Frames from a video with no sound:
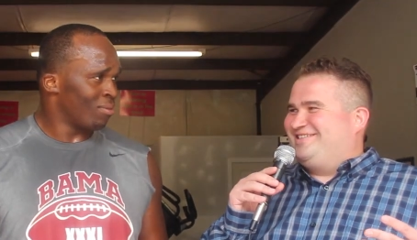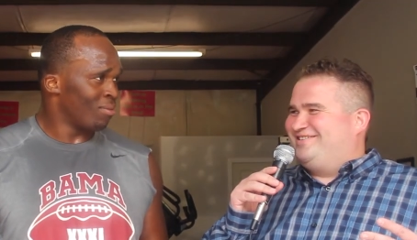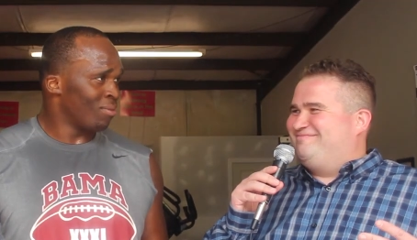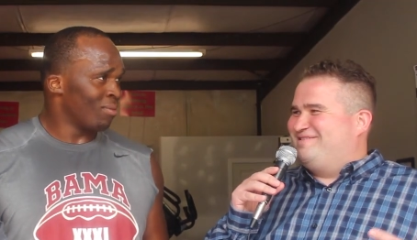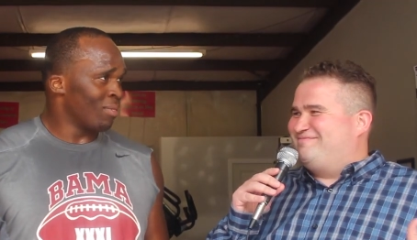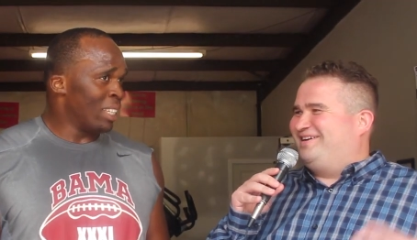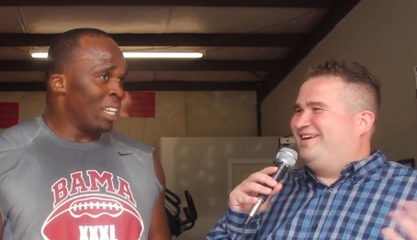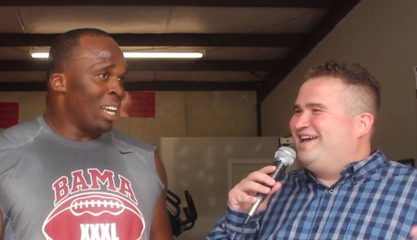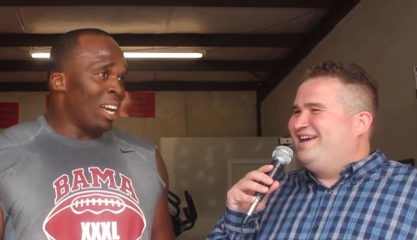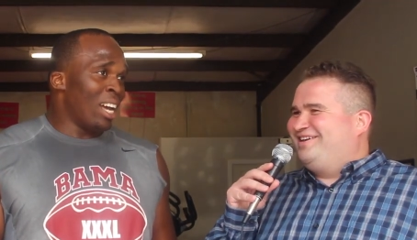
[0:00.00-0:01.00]
Speaker 1: a little bit,
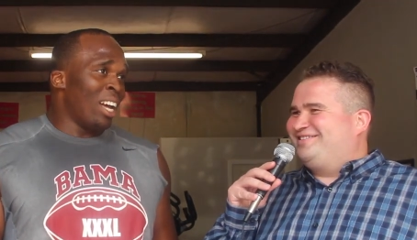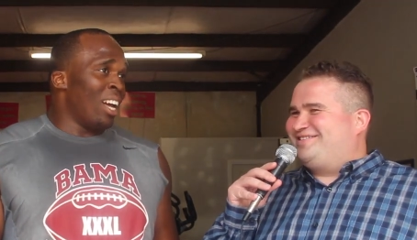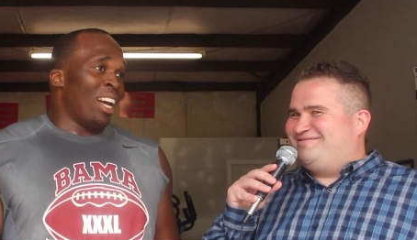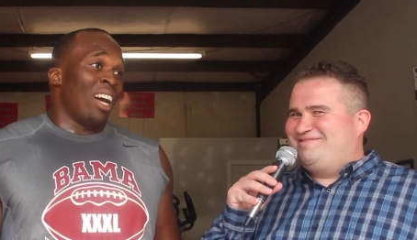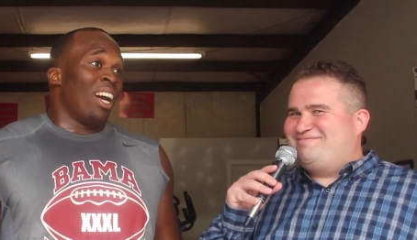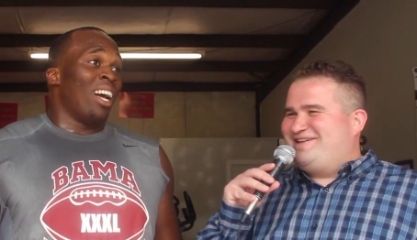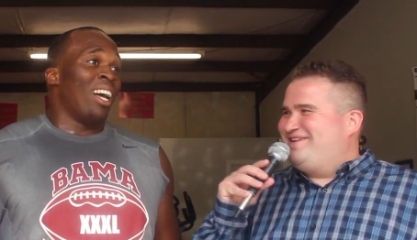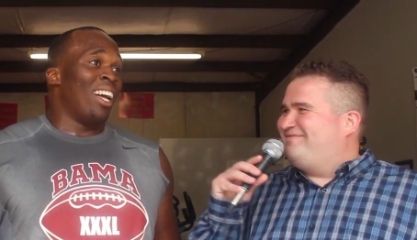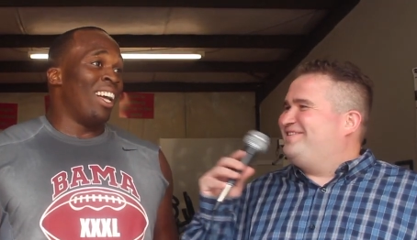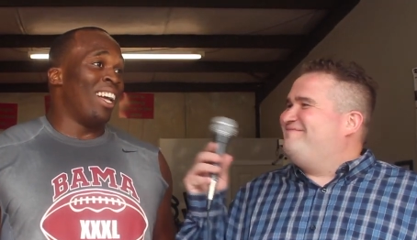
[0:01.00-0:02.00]
but you'll still be
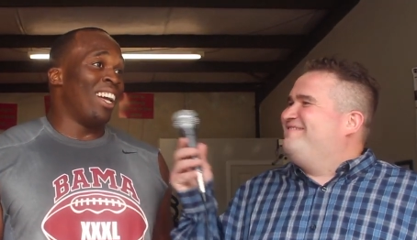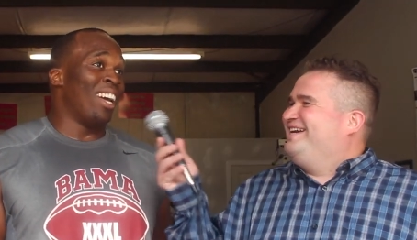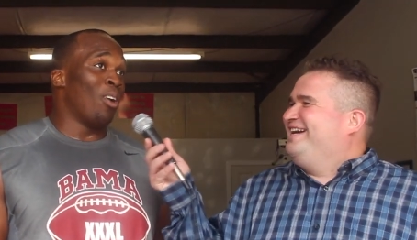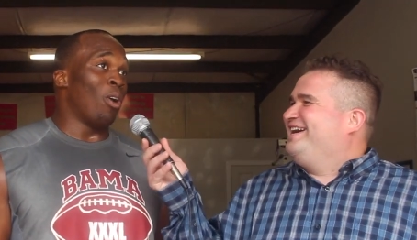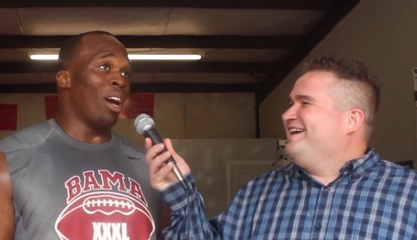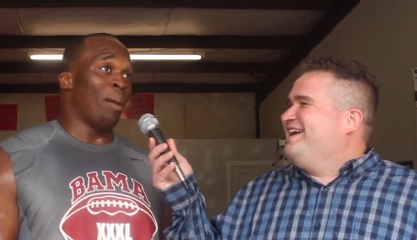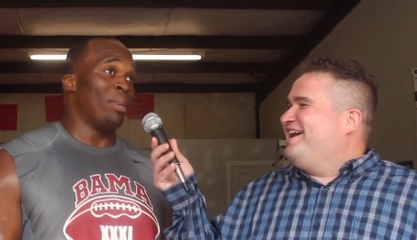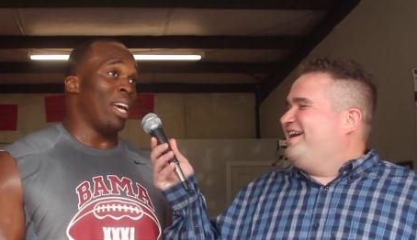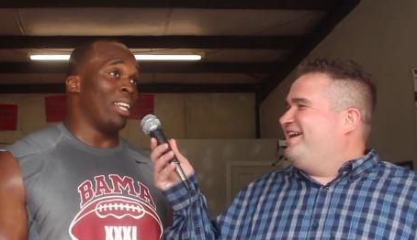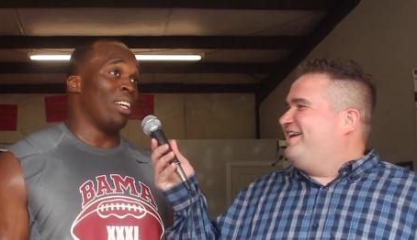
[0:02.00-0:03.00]
playing for them?
Speaker 2: Well, I
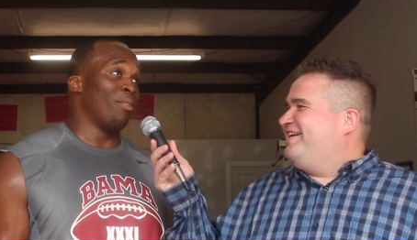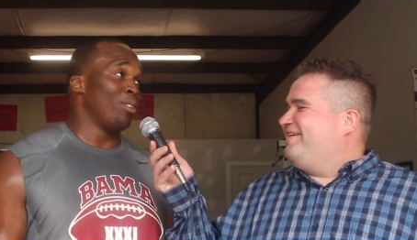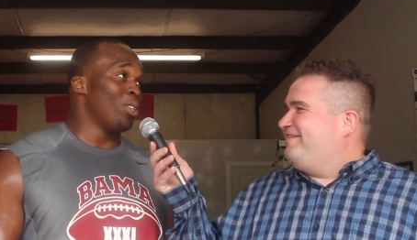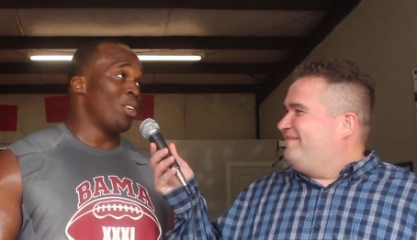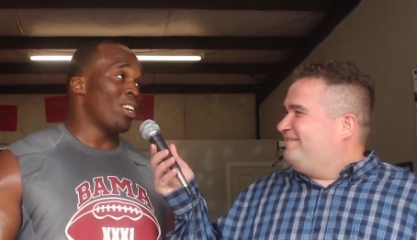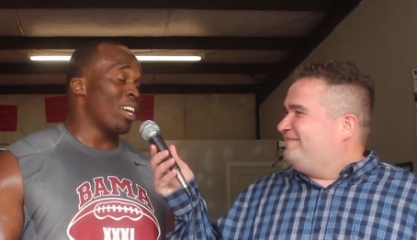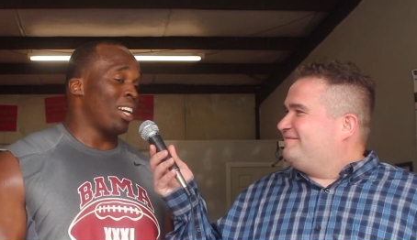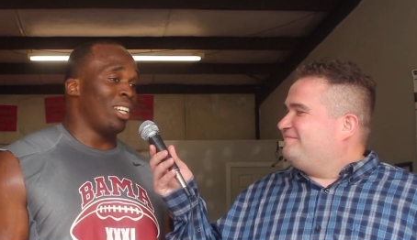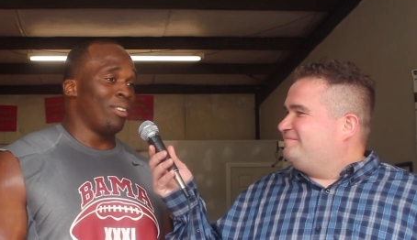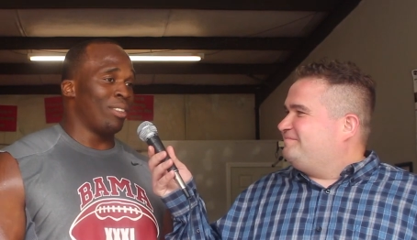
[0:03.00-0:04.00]
mean, I love New York.
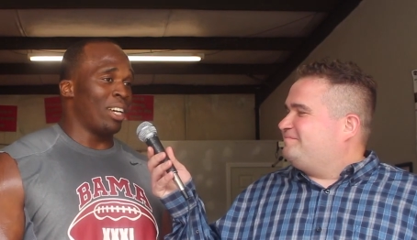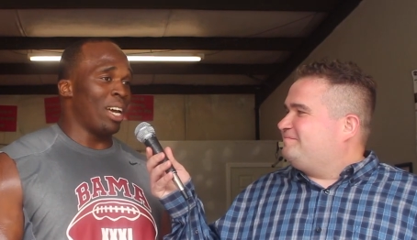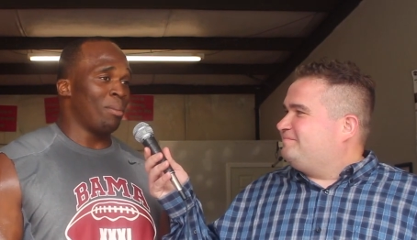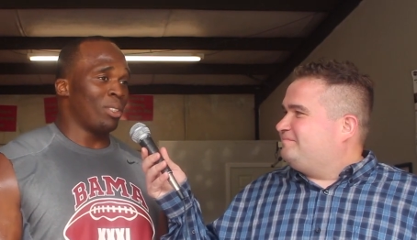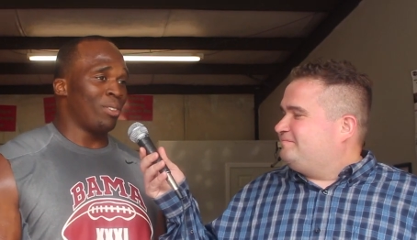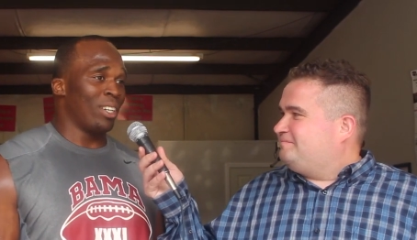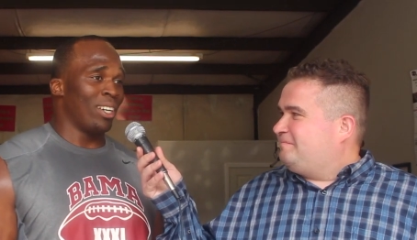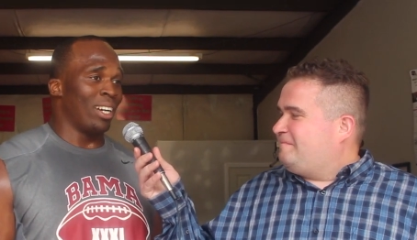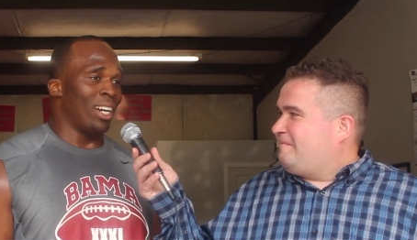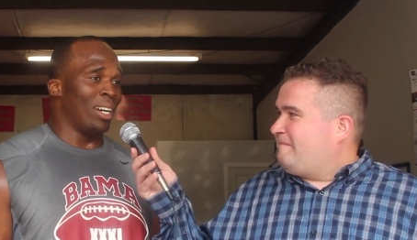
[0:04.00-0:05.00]
I love the
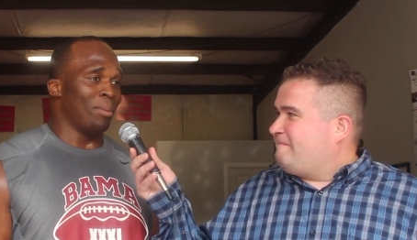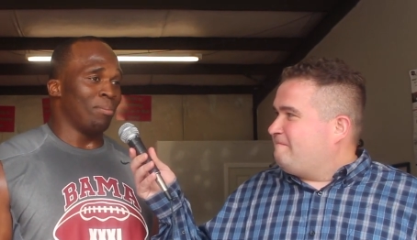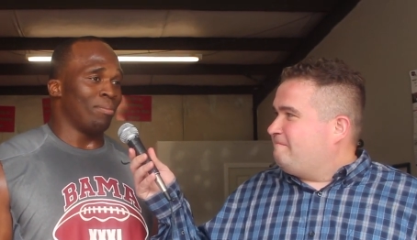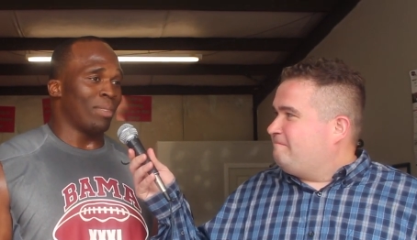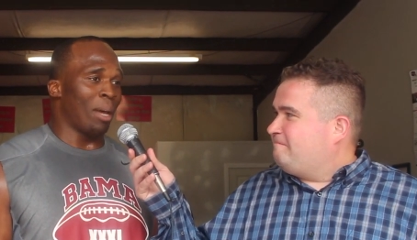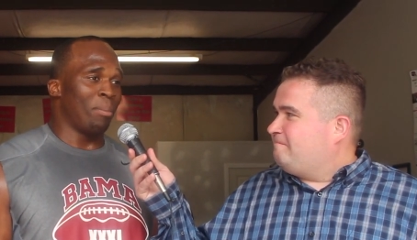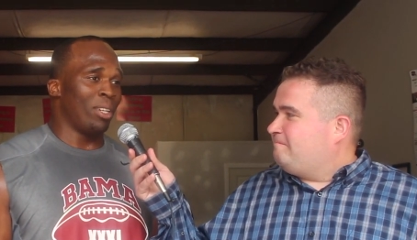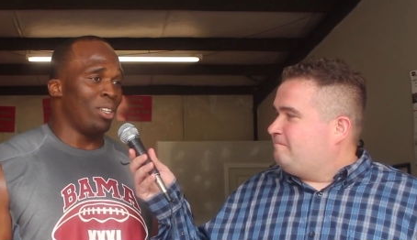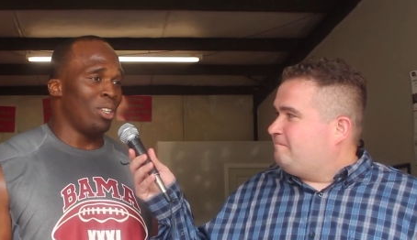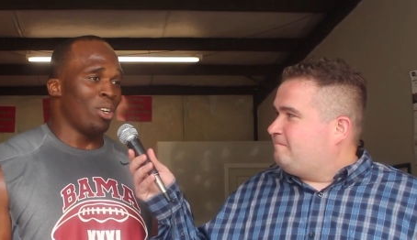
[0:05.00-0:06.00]
atmosphere. Um, I've
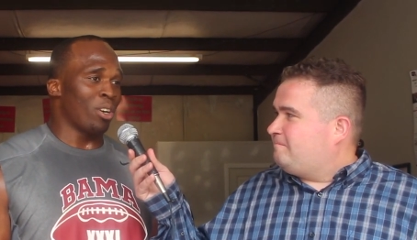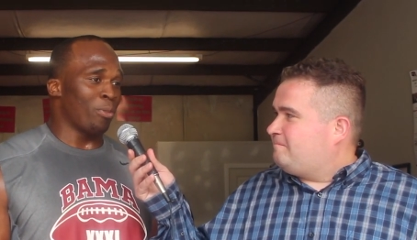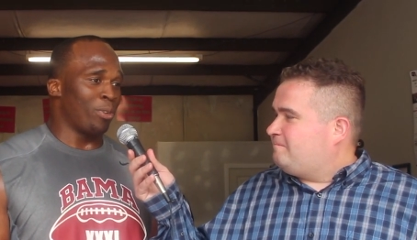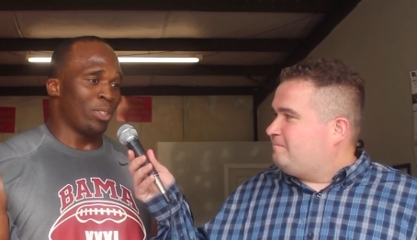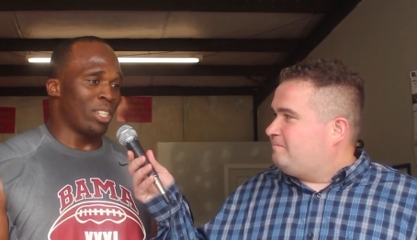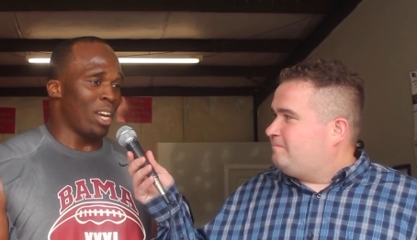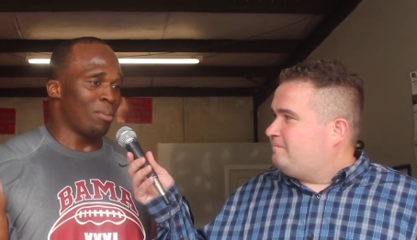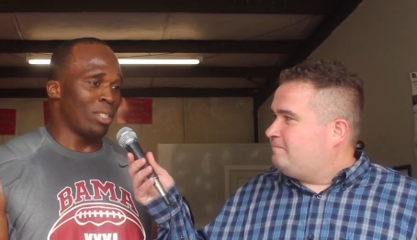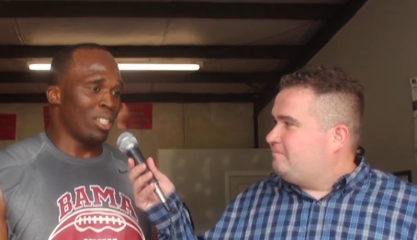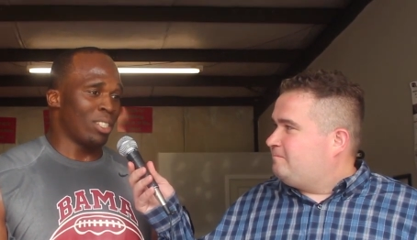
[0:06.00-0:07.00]
been in New York a few
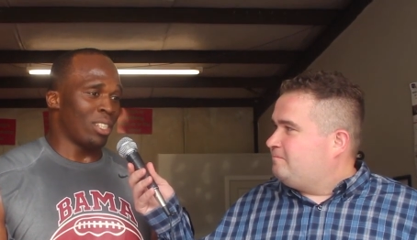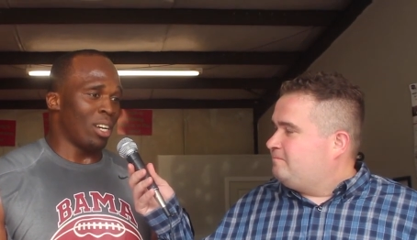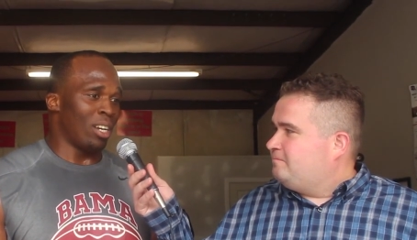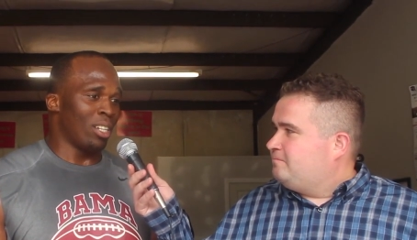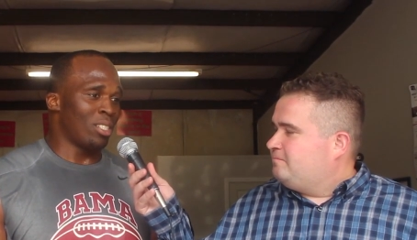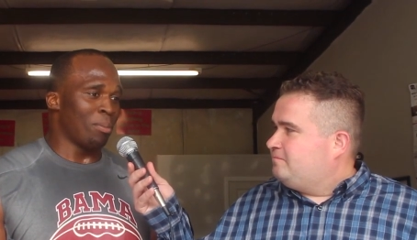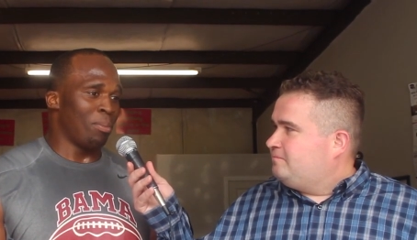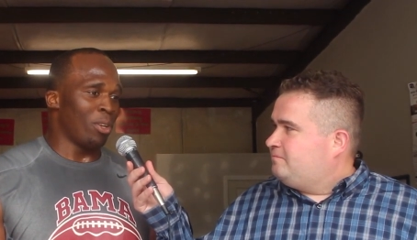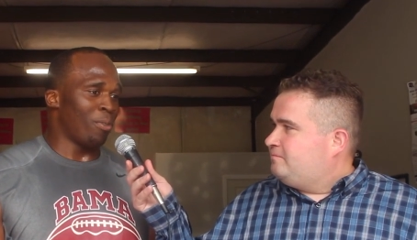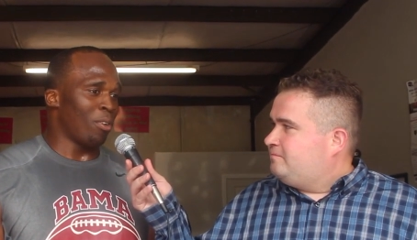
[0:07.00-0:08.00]
times, and it's a uh, it's a
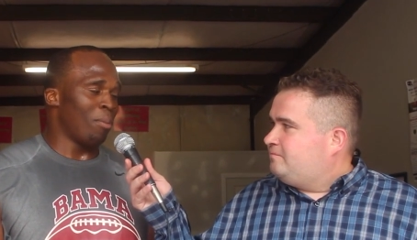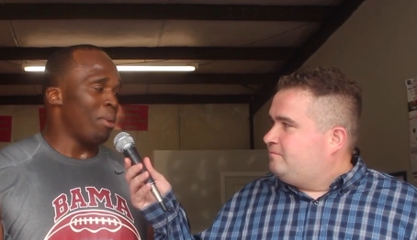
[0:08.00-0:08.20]
beautiful,